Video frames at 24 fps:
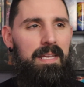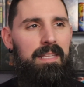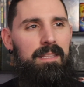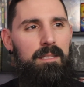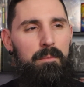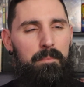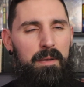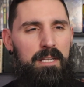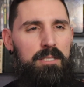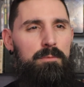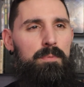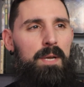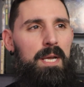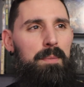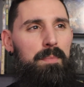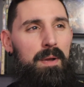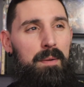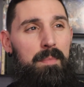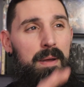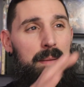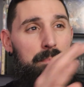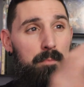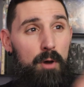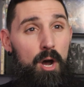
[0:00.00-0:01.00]
and the Best Buy
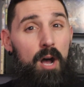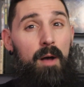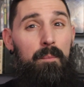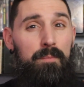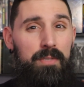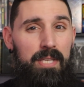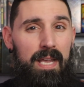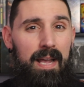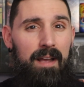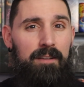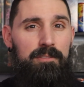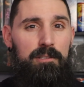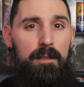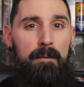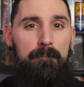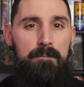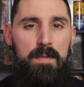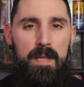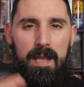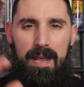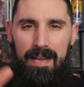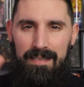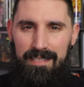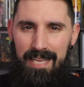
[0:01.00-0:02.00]
by my mom's house
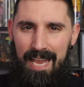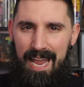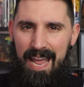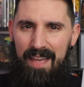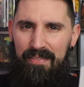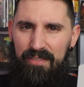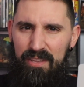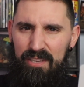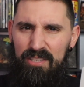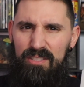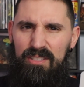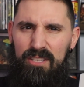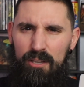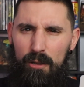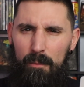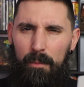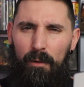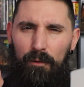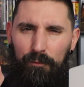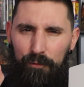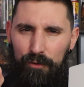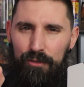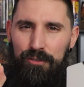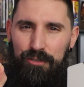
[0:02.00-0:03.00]
has had this
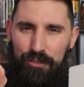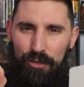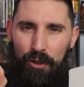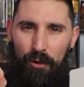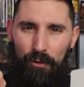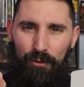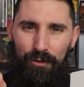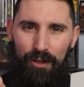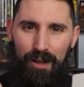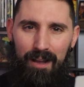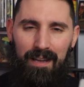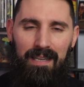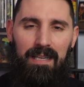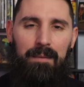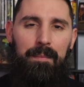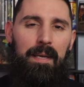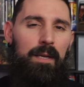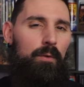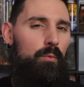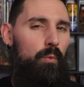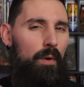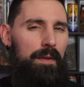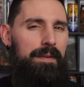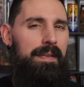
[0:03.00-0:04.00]
Steelbook for so long, and I'm
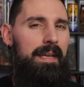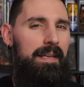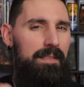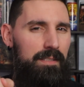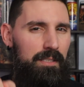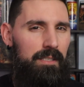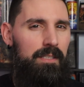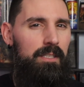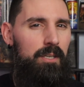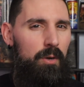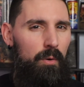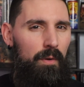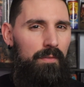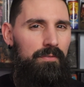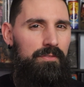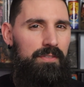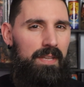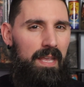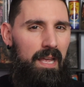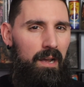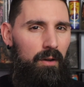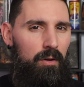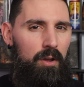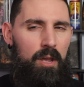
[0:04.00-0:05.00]
like, one day it's gonna go on
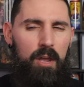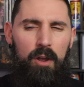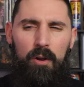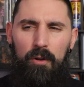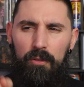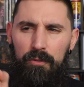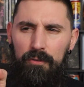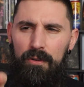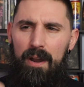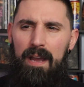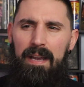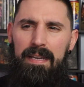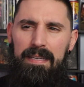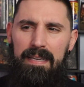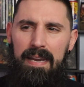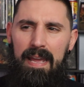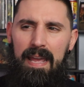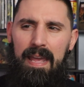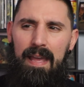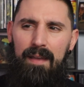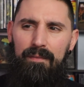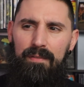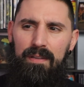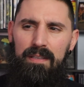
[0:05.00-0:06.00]
sale, or they're not gonna
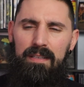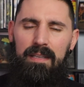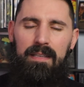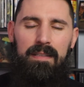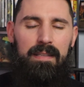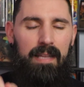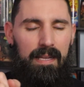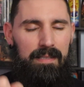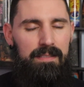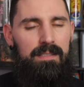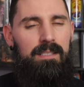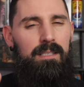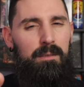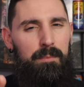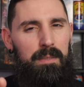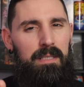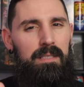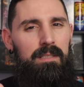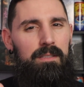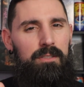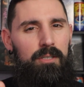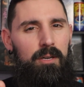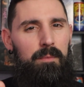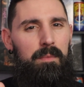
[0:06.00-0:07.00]
have it, and that's gonna be
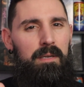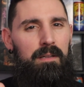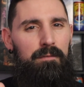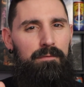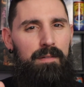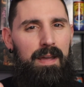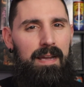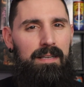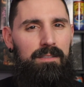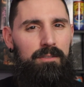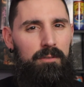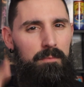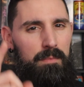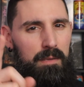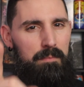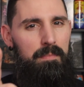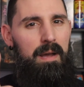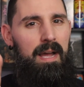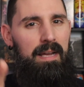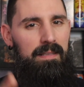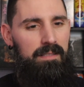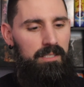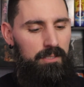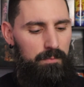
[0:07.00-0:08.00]
the determining factor in me
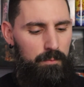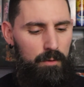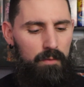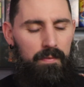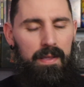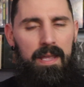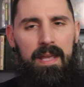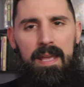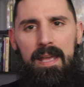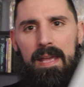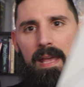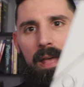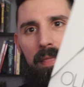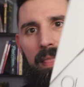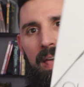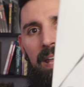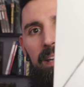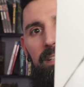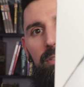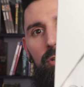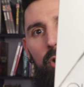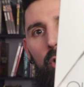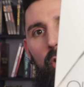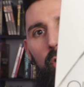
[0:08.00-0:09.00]
buying this movie, and
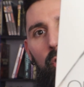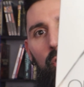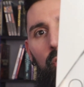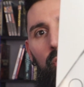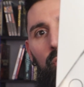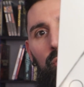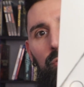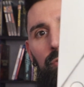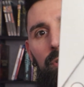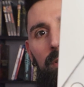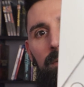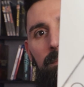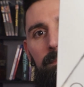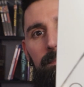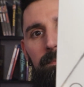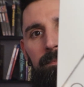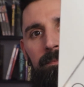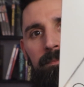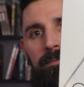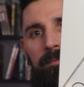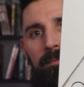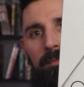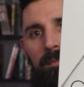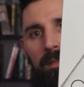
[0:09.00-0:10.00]
that is old.
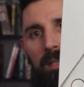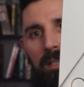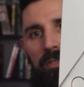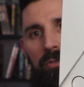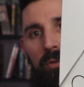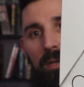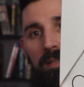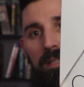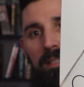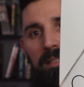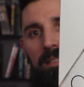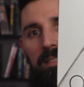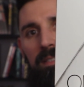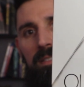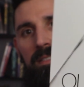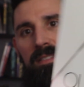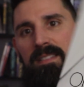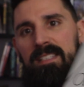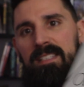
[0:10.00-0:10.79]
So I think this